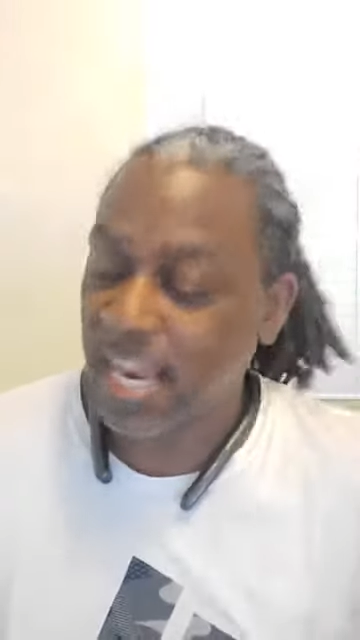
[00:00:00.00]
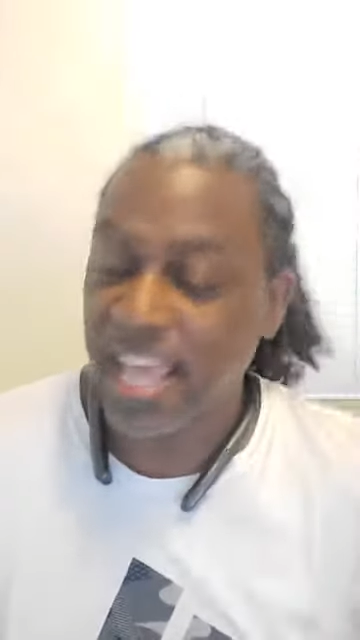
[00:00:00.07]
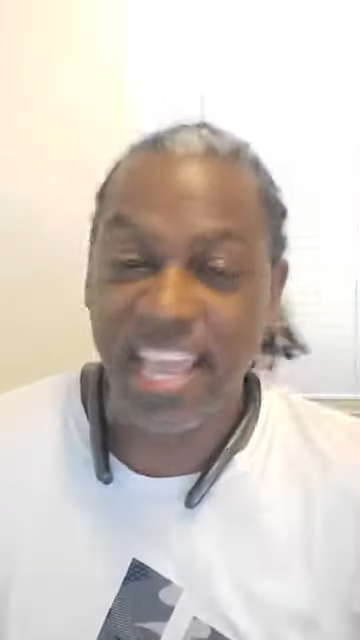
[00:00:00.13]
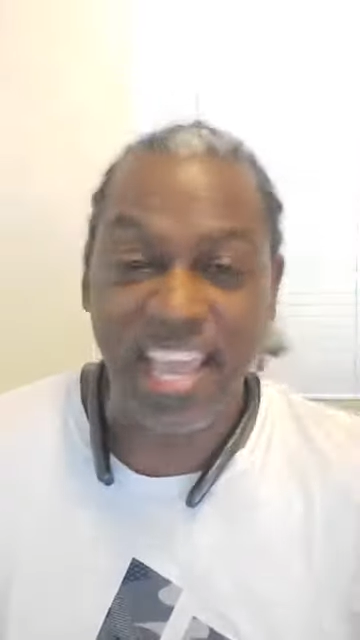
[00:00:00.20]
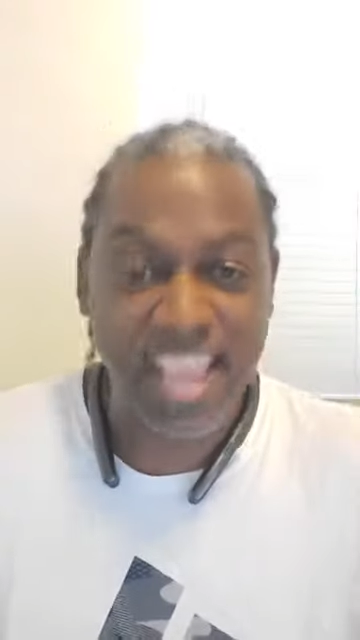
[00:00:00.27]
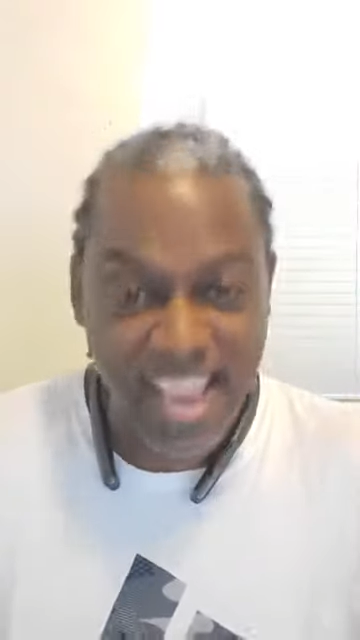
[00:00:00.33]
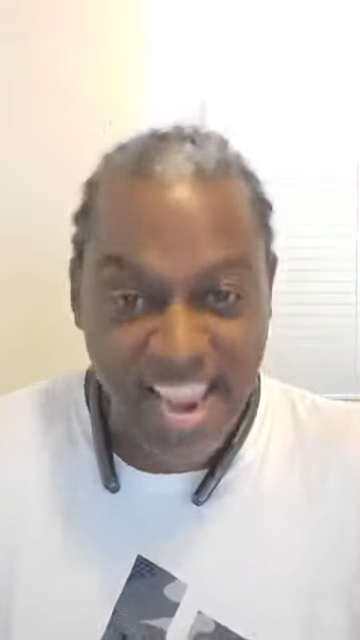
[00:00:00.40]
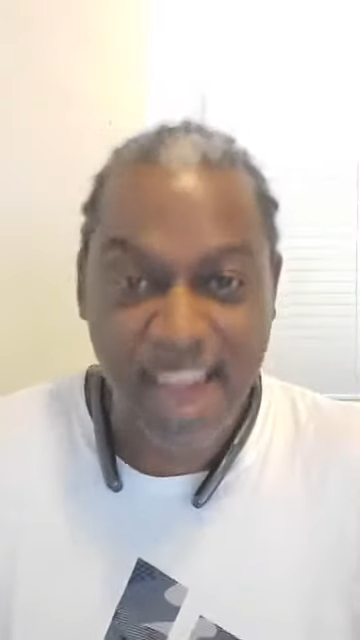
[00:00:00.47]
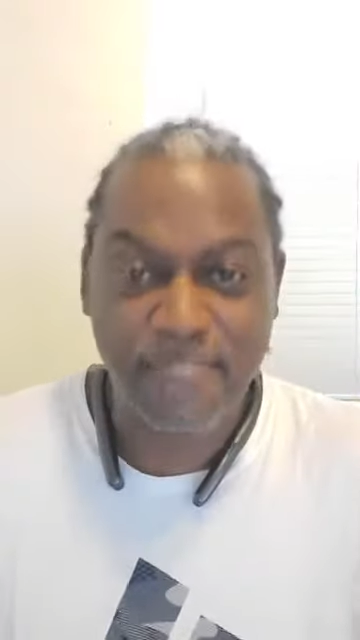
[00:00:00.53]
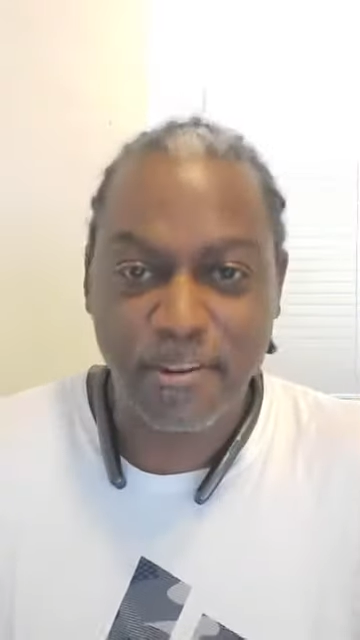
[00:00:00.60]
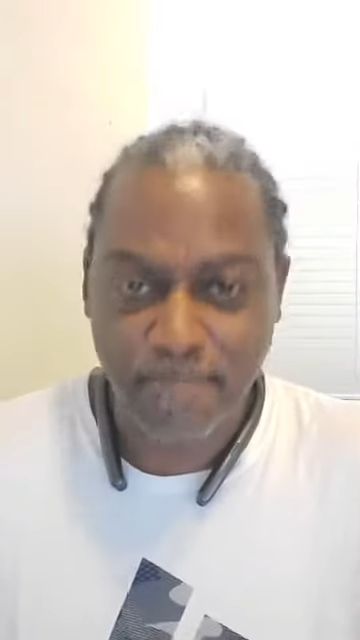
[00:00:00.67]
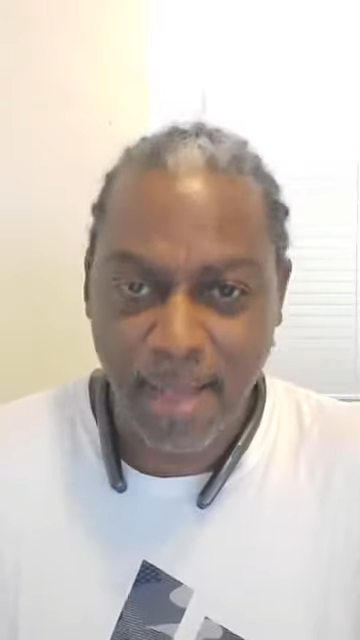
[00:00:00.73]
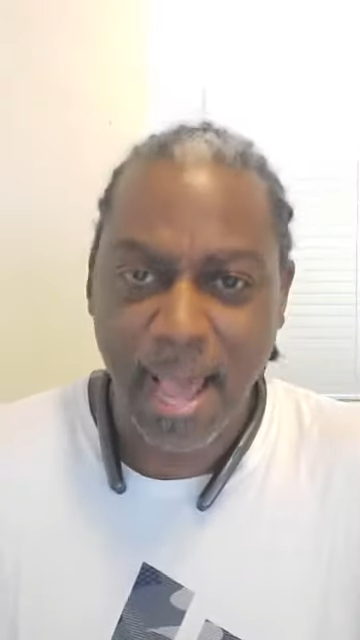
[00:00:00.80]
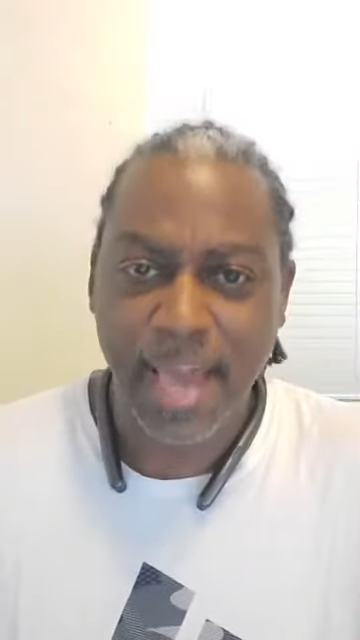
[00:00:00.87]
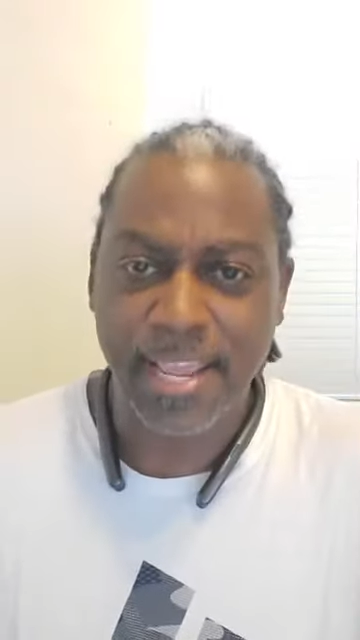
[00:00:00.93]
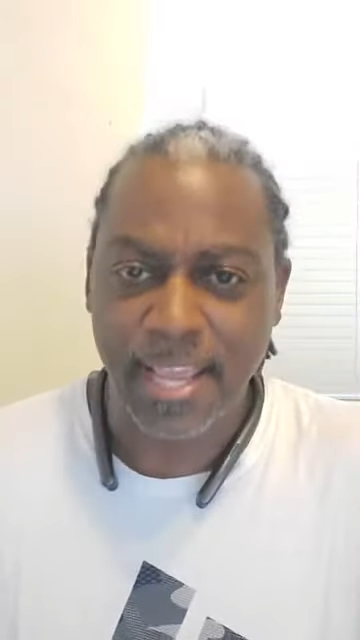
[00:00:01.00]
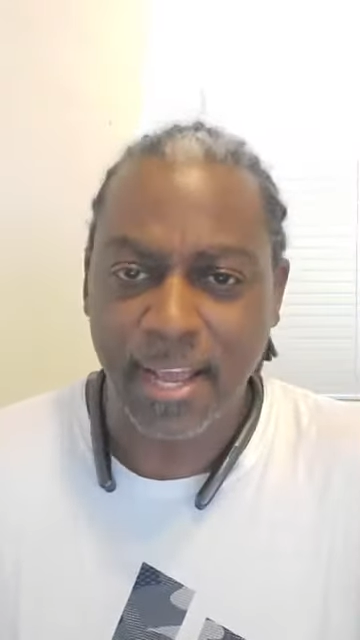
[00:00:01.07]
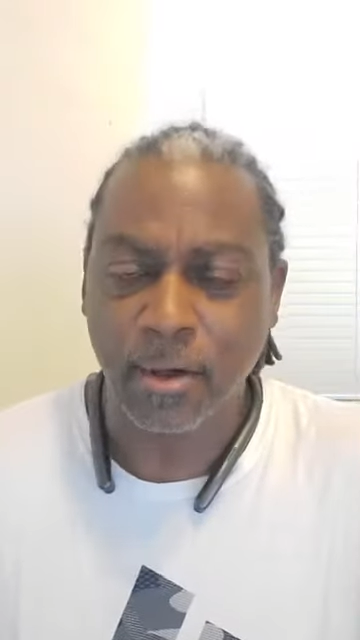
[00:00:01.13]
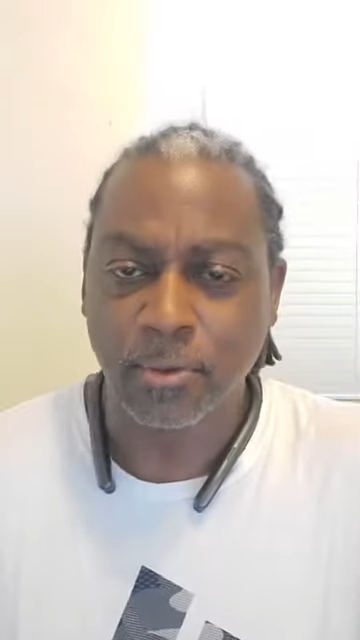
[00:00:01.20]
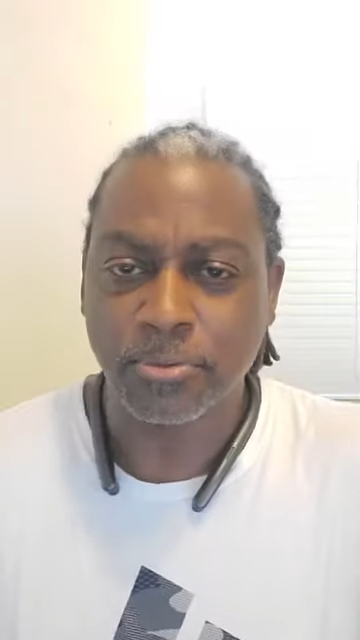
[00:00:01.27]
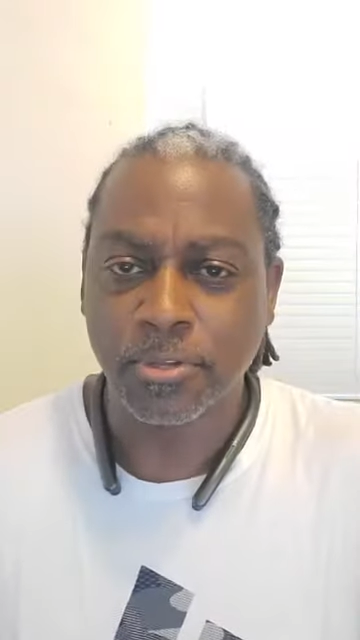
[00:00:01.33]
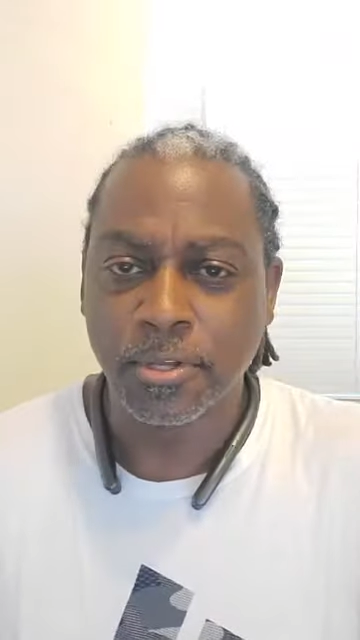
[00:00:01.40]
like everybody
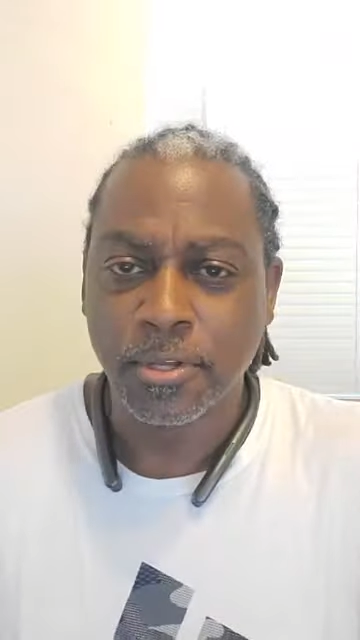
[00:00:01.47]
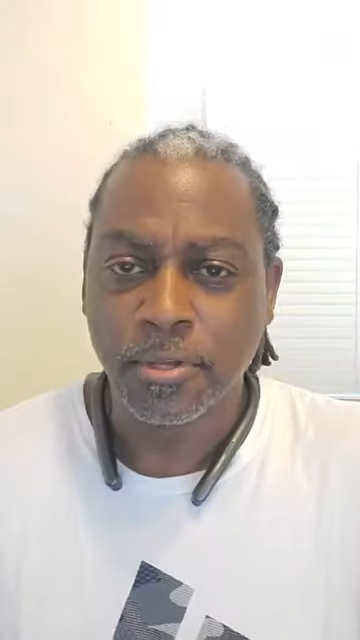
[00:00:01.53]
else.